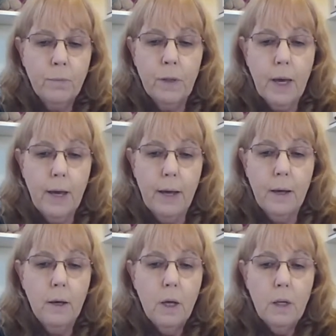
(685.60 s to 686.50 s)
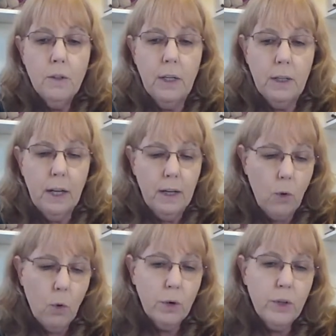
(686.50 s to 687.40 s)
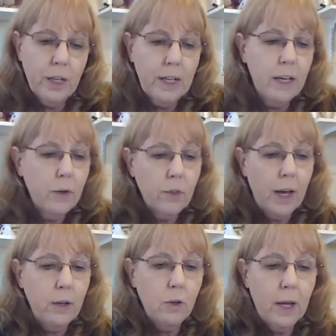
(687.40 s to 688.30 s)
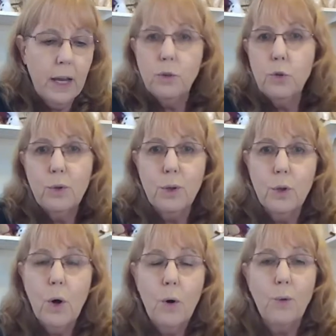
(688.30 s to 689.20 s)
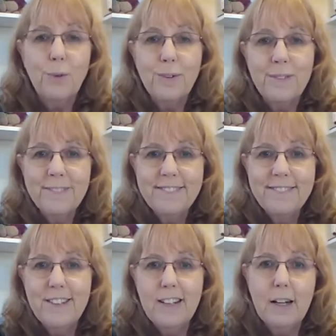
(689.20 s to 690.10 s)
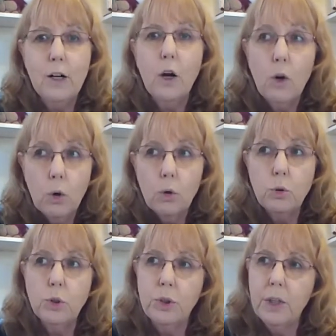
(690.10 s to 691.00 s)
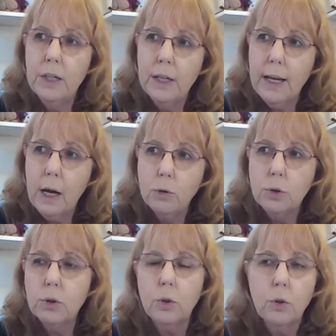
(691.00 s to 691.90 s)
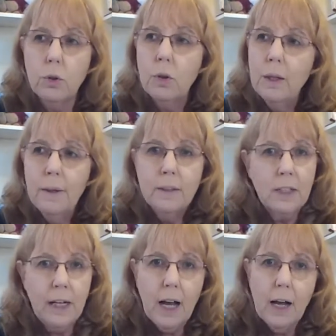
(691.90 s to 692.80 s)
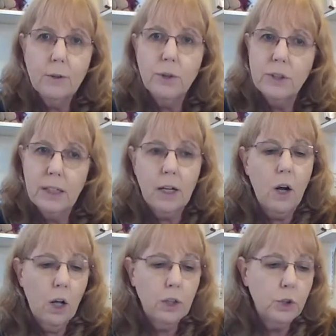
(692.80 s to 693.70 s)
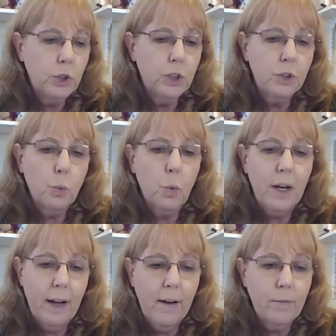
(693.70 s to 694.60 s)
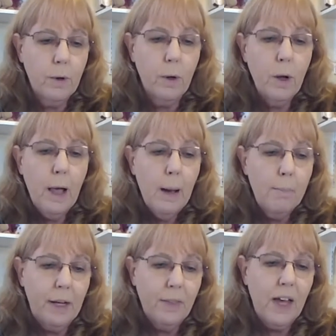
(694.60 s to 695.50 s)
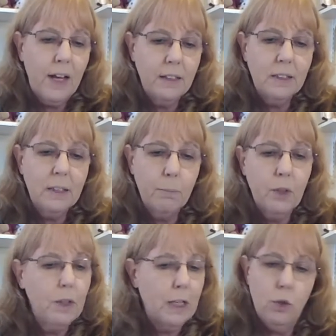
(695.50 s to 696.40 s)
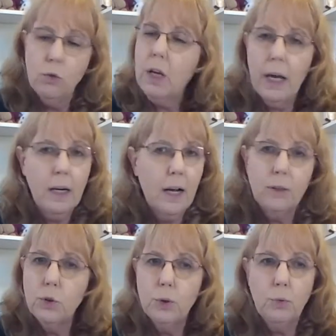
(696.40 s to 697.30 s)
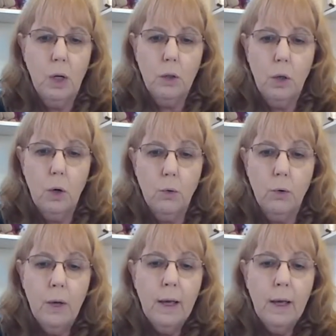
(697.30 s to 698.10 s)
Okay. In order to heal that, you can't do it alone. You need a coach, you need a counselor, psychiatrist, psychologist, whatever, but that is something that you cannot do alone.